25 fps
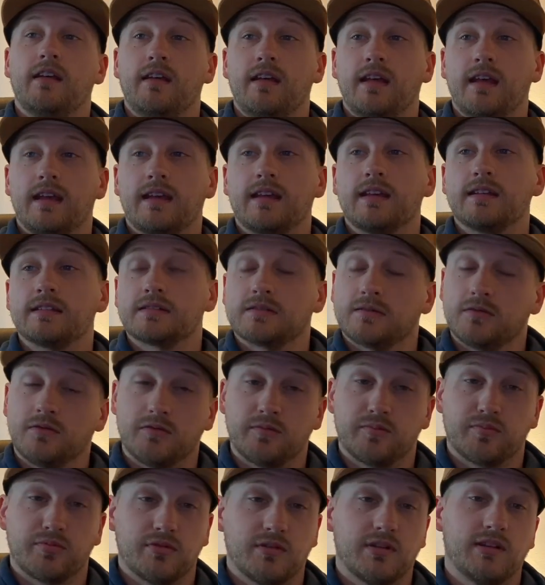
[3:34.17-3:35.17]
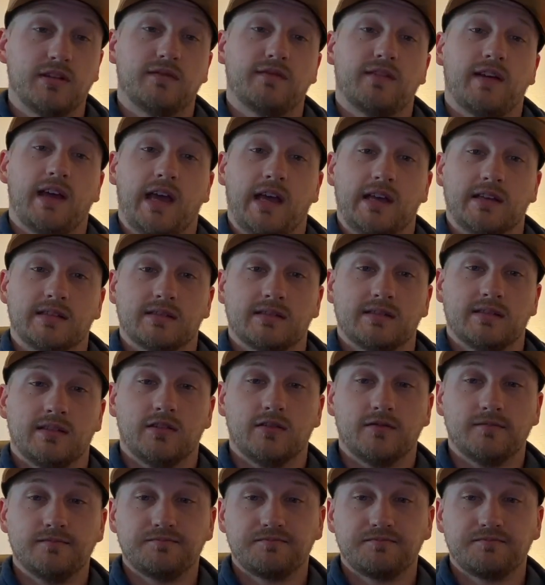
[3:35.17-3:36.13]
It gets old pretty fast. So